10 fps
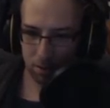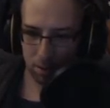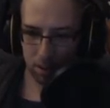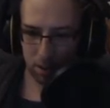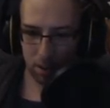
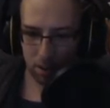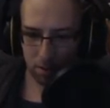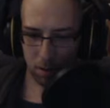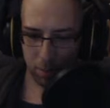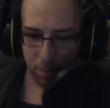
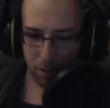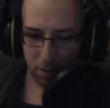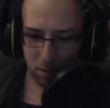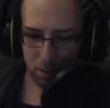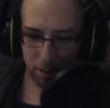It'll all be the
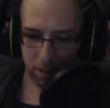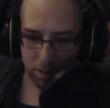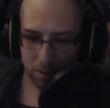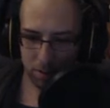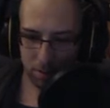
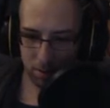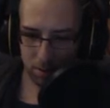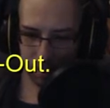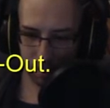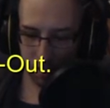lowest
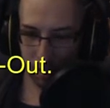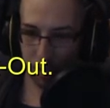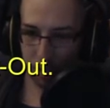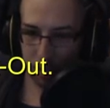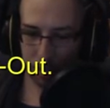
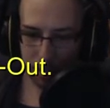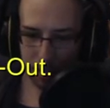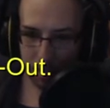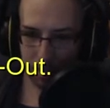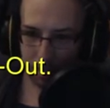
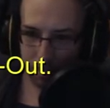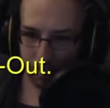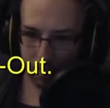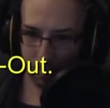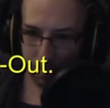time
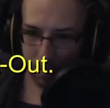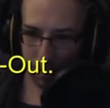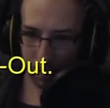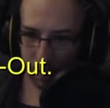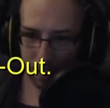
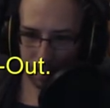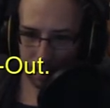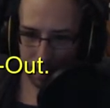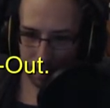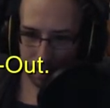I
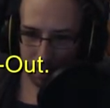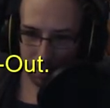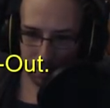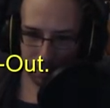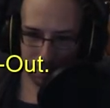can't think of the
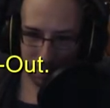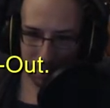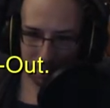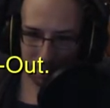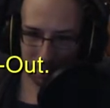words right now.